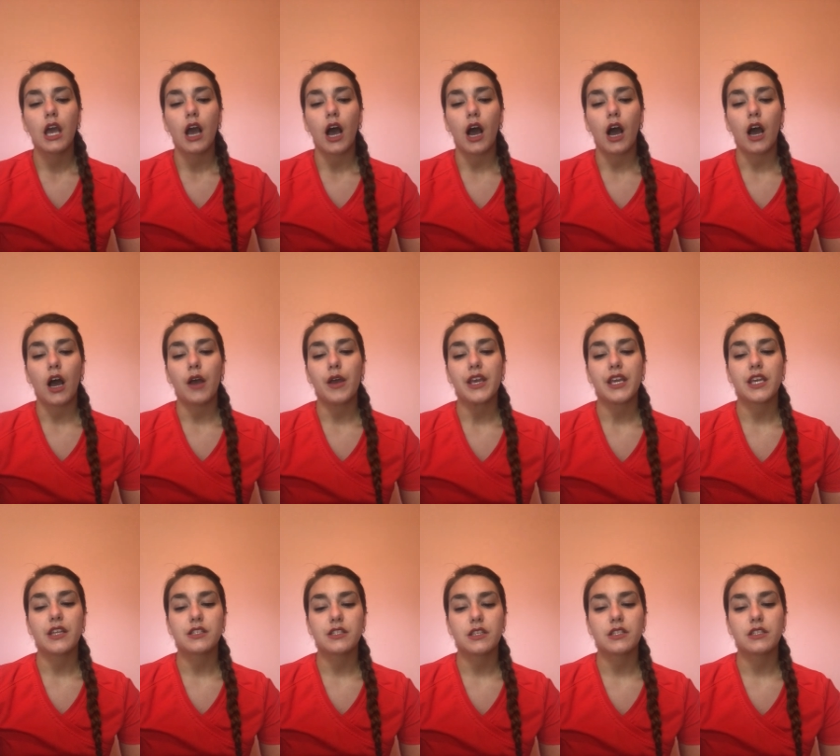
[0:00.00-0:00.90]
it
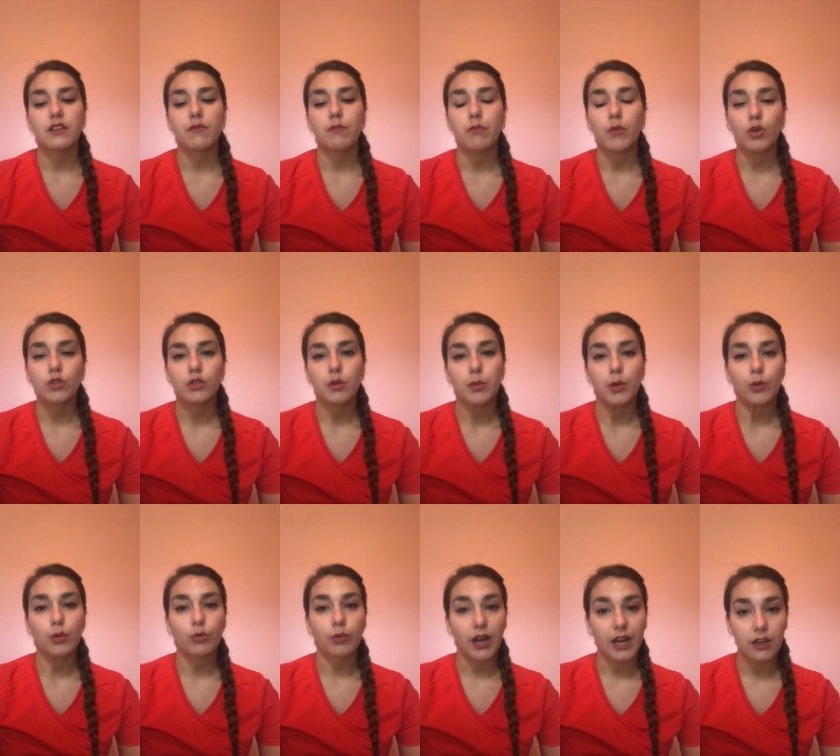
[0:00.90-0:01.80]
consists of
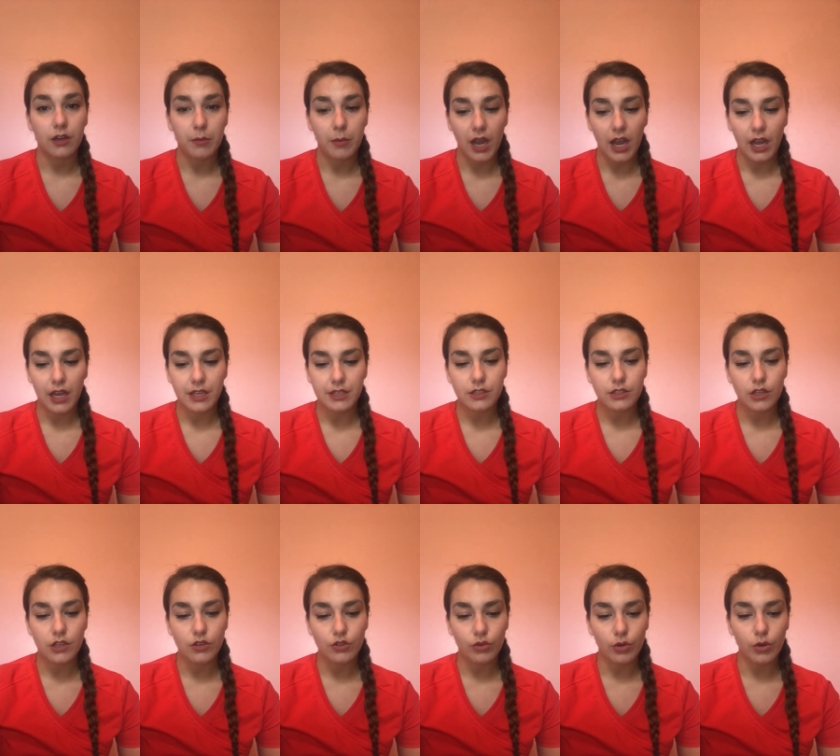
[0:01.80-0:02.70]
multiple randomized
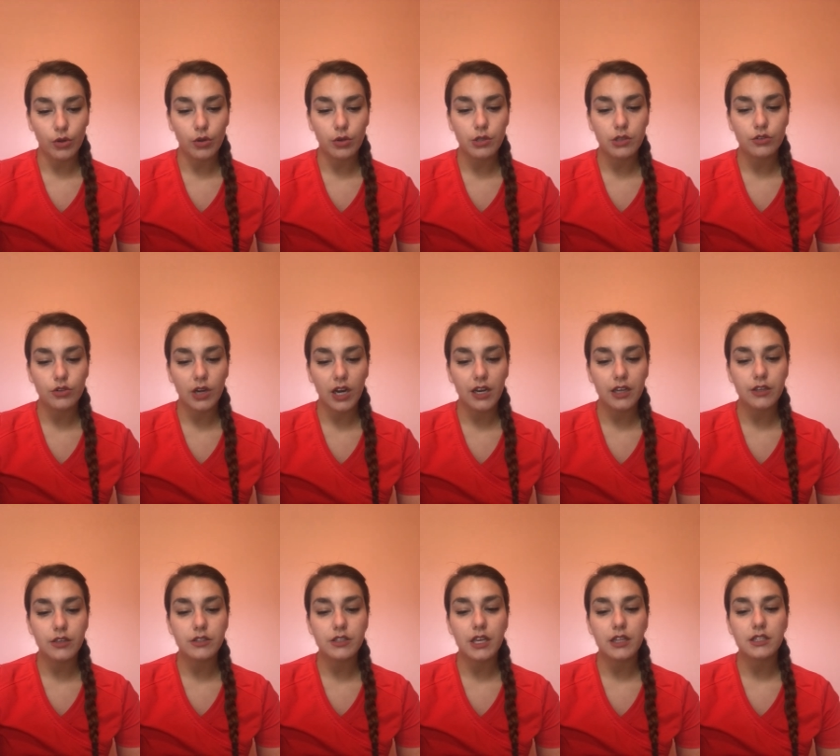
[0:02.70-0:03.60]
control
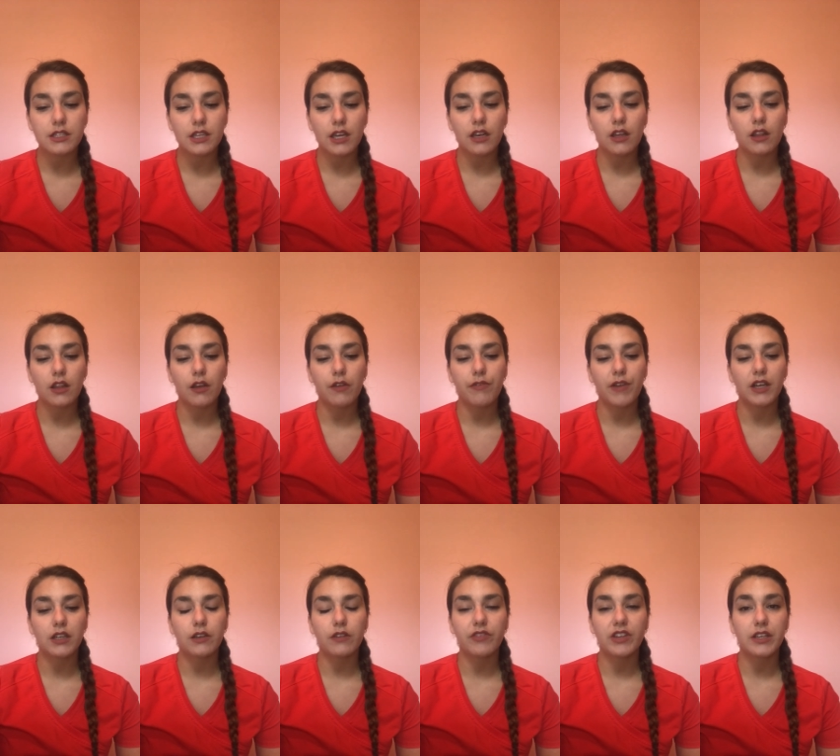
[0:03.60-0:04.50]
trials that study the
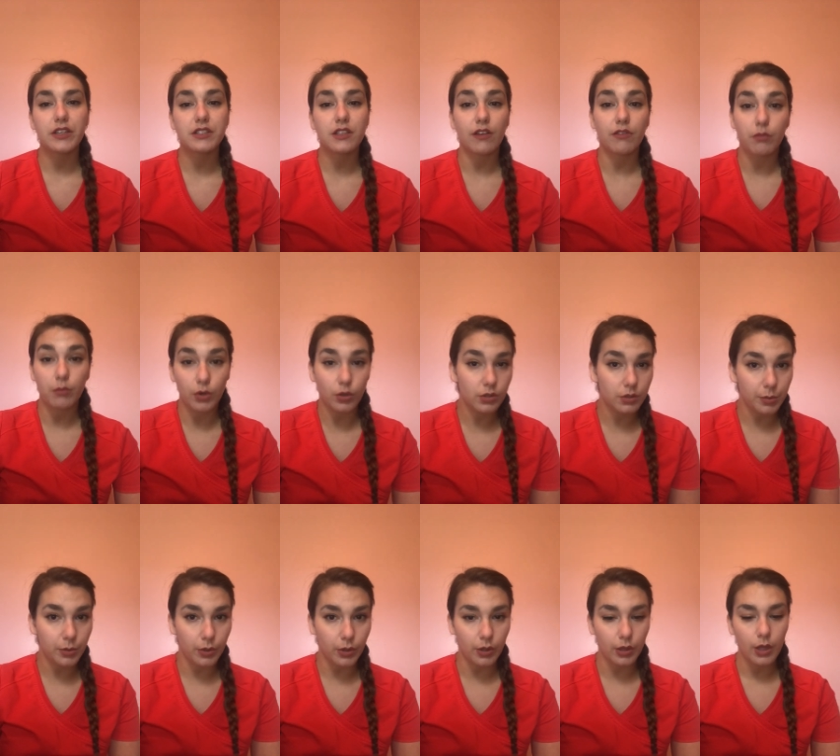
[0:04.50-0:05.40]
effectiveness of
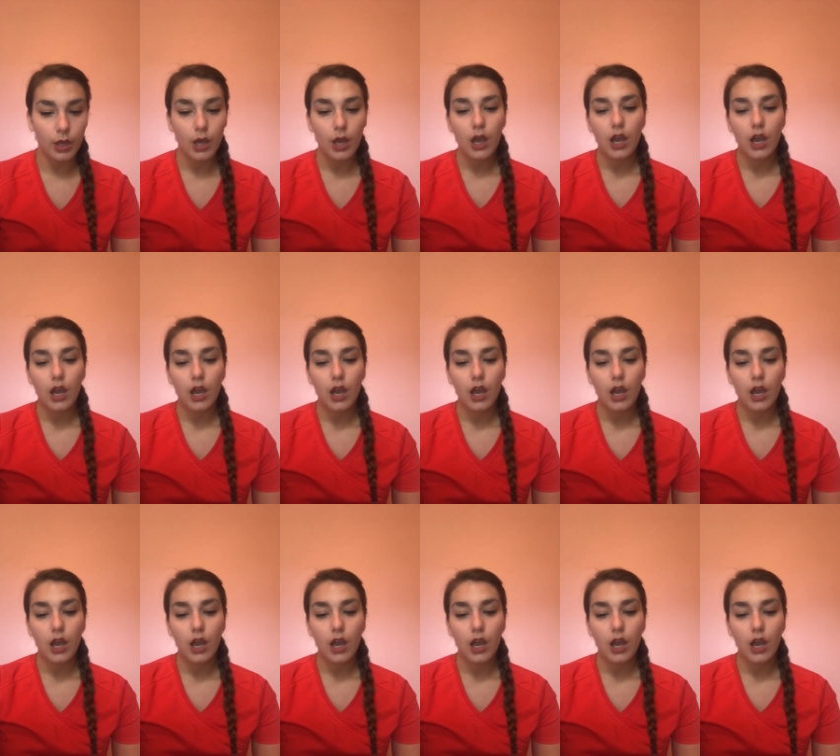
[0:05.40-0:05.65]
multiple